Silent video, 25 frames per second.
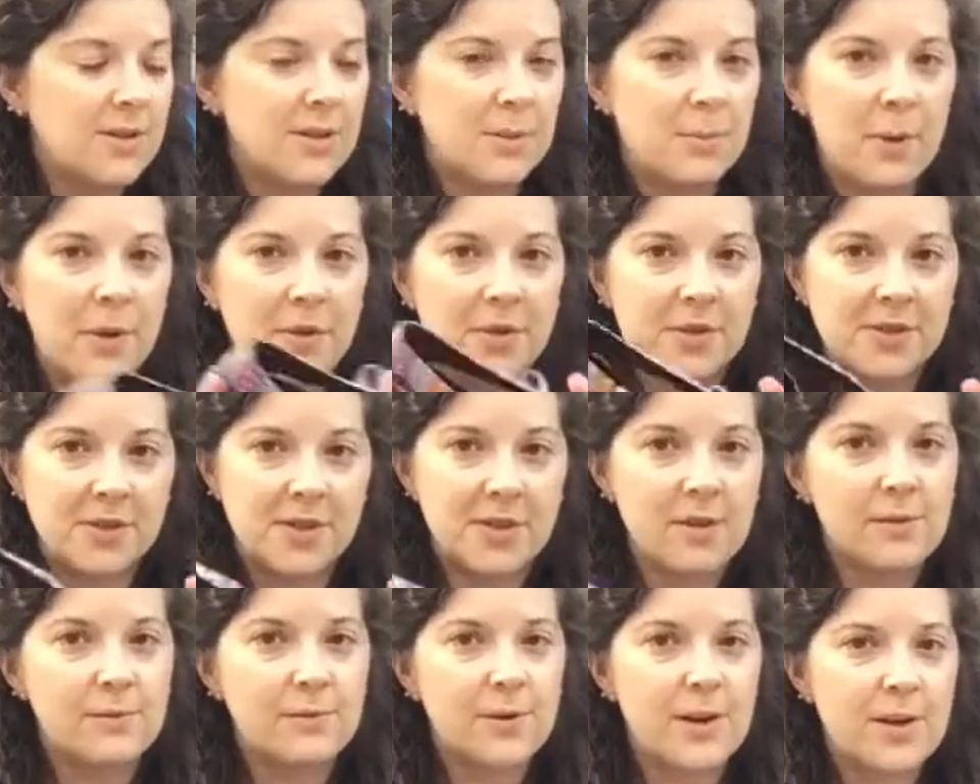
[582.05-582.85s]
I bought this in
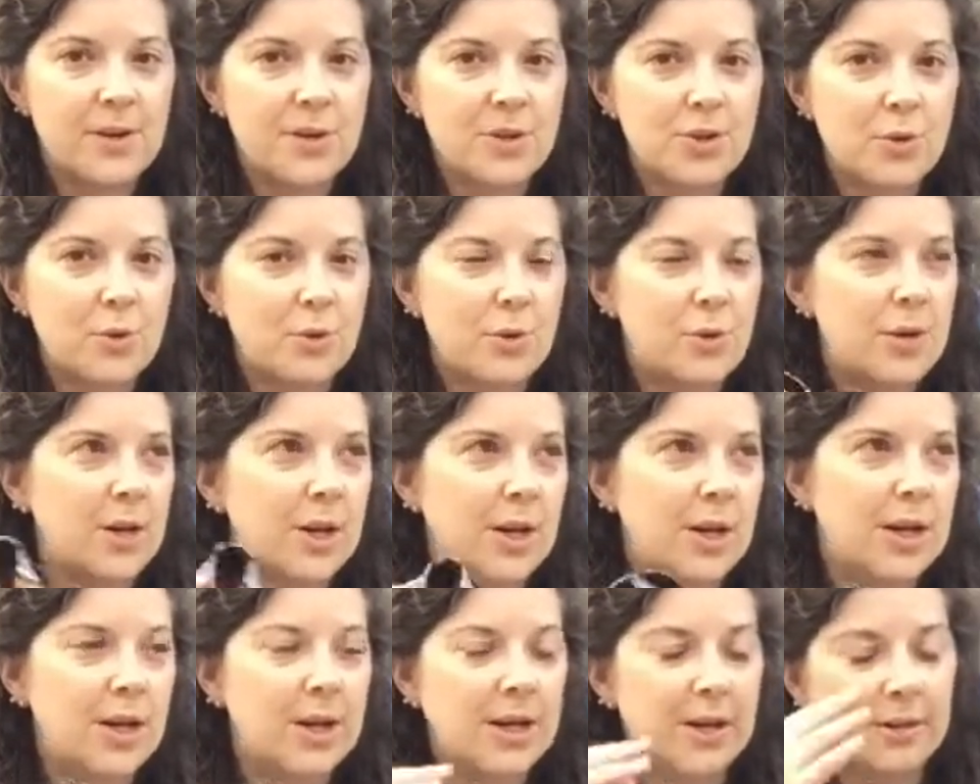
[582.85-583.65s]
the French
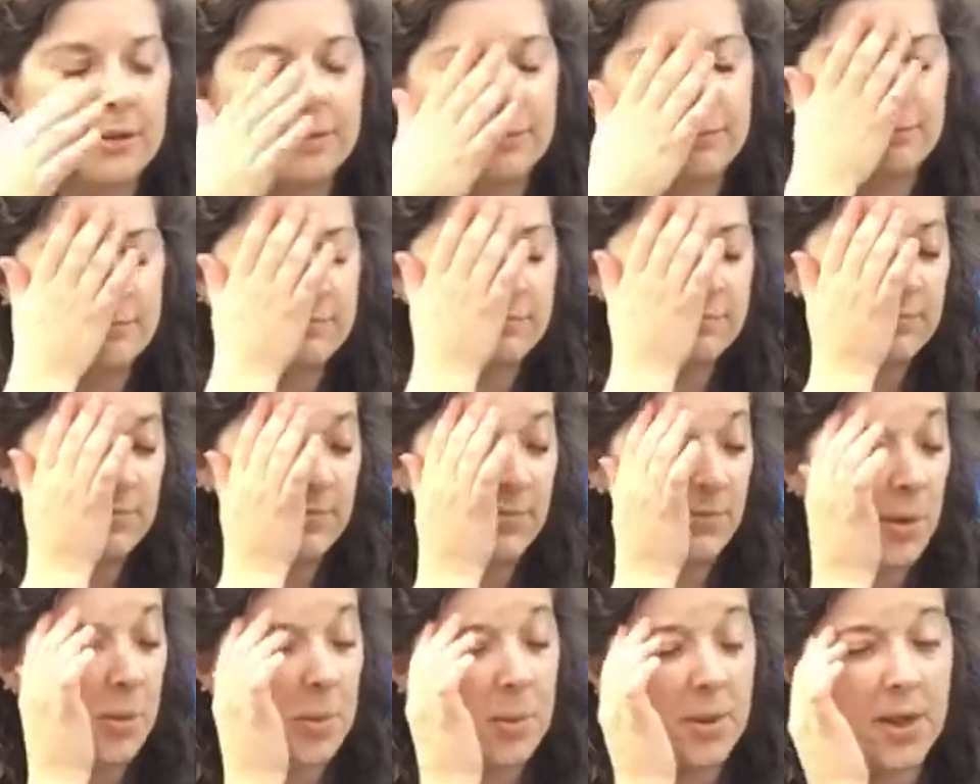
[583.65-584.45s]
Quarter
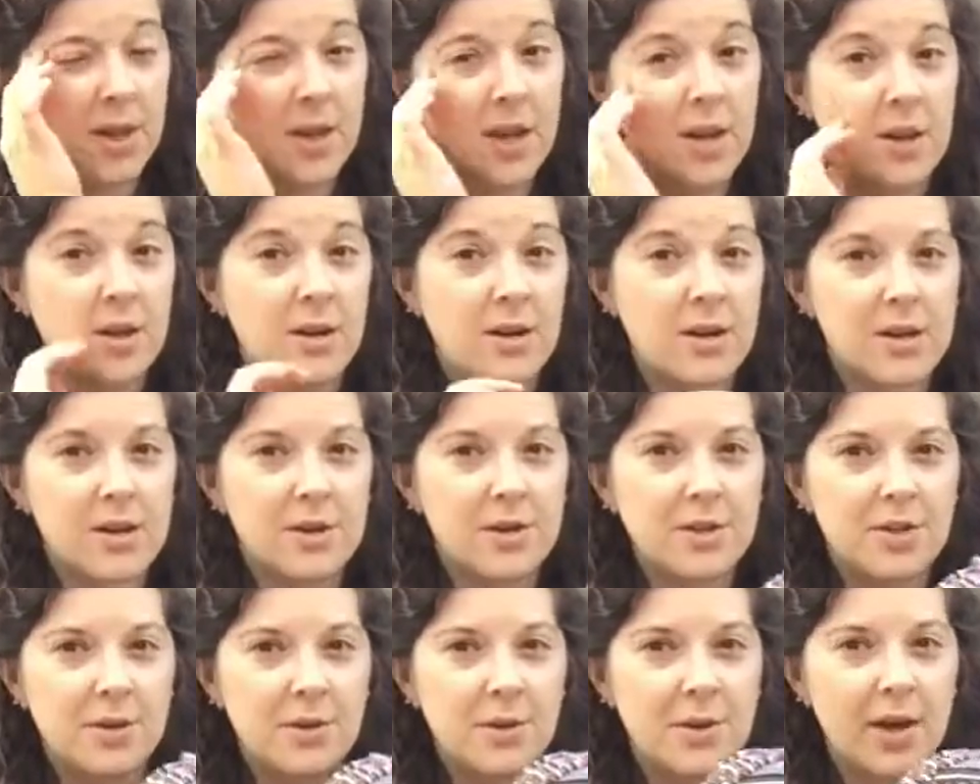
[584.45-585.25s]
maybe like a year or
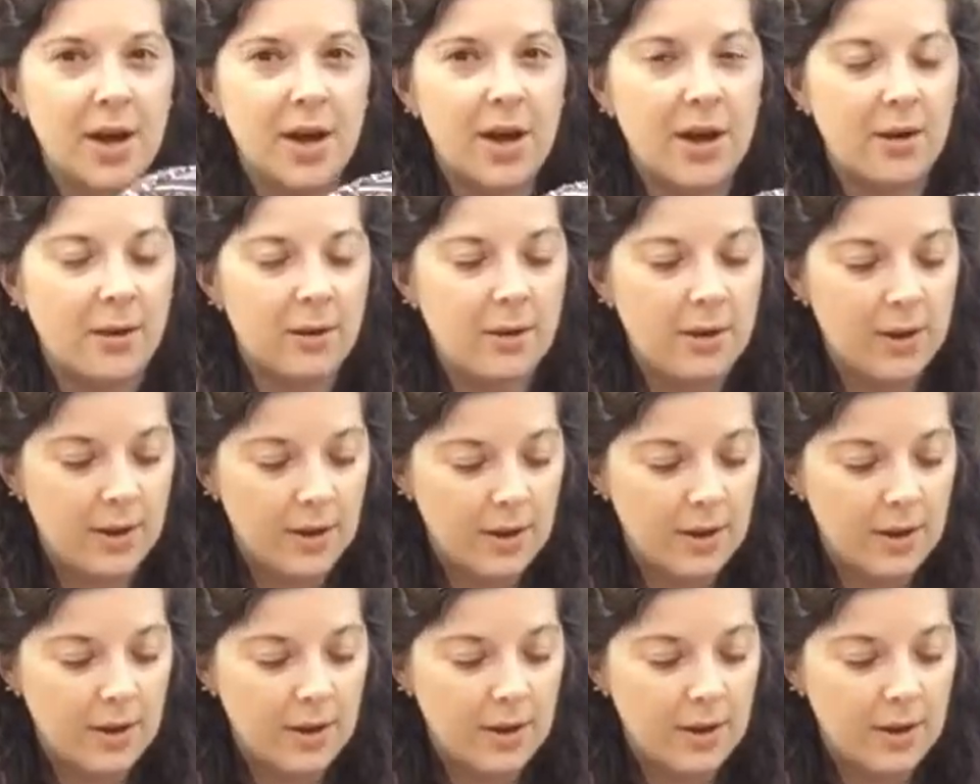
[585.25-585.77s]
two ago.